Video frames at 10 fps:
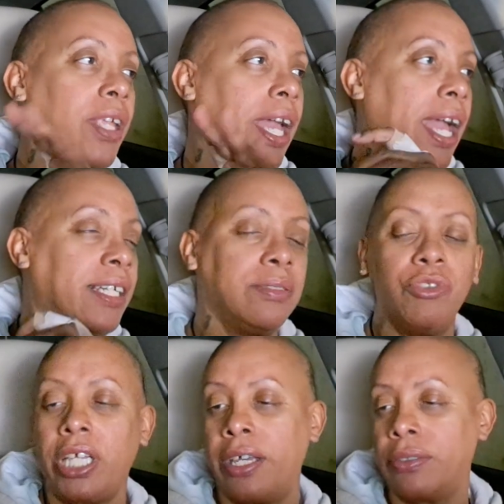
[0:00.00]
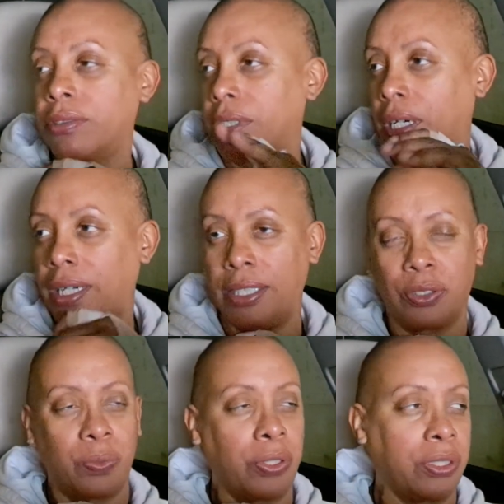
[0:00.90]
I had some channels. I got
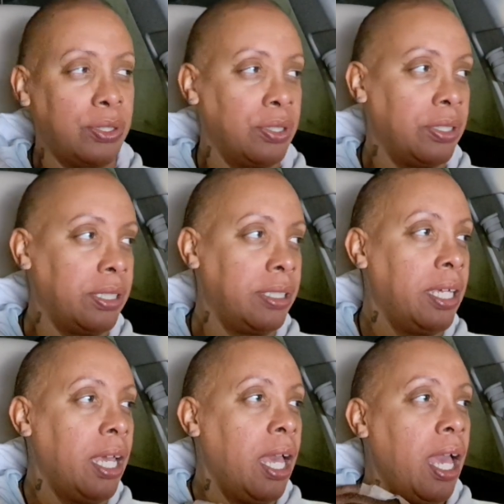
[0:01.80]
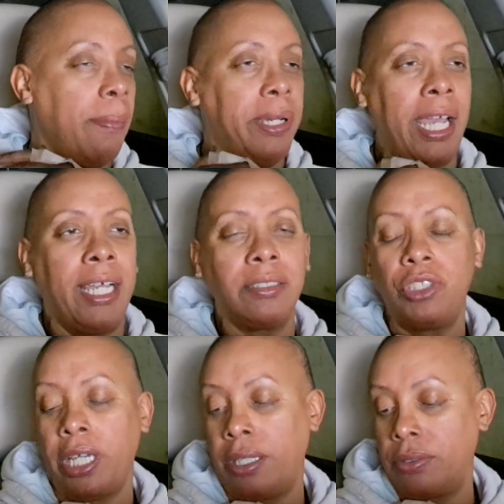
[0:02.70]
to work a little early, but I had some
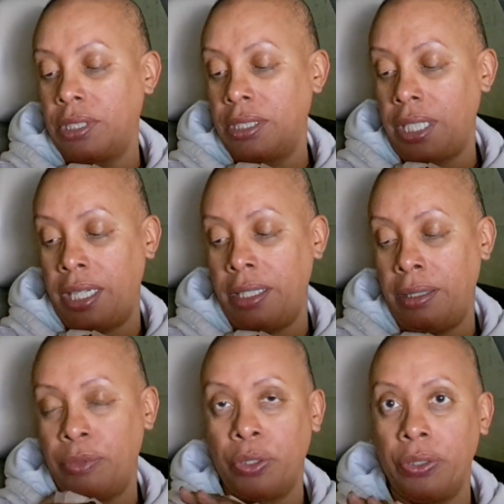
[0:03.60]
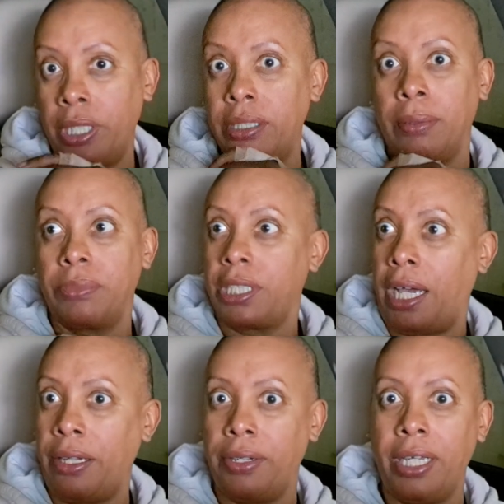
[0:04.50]
channels this AM. The girl I'm
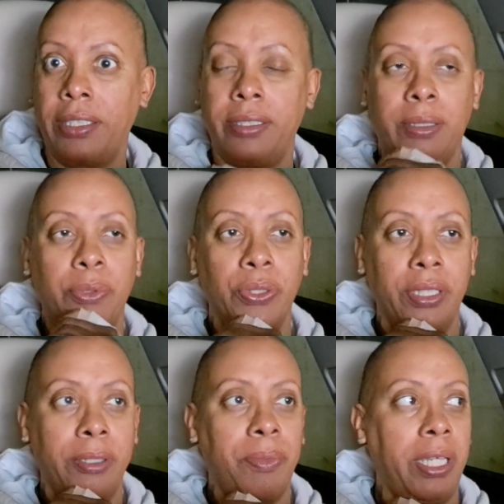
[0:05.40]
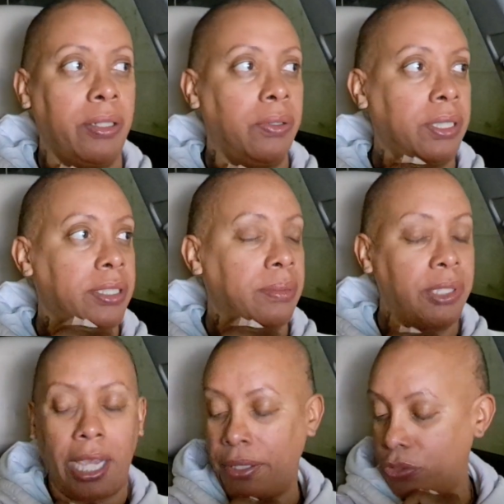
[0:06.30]
tired. I had to get up early and go get some
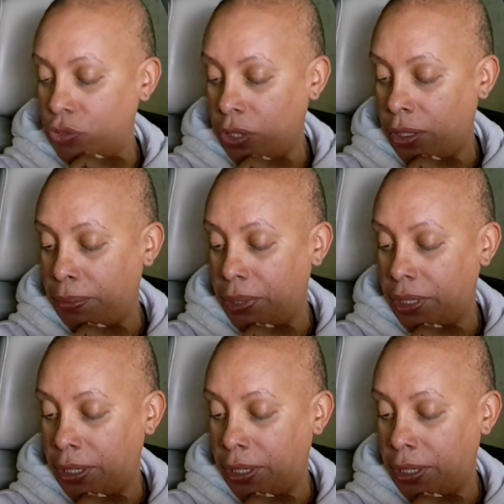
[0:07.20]
titers drawn. But